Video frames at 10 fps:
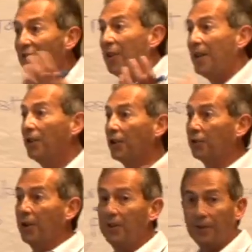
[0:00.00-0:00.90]
different
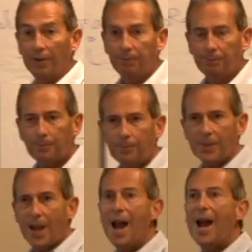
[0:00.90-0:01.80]
industries,
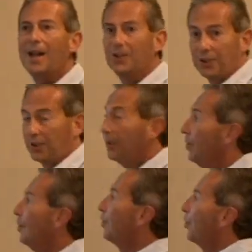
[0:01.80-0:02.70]
and
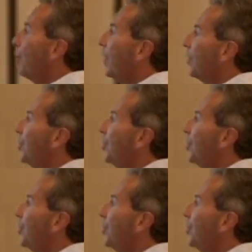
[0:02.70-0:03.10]
you could well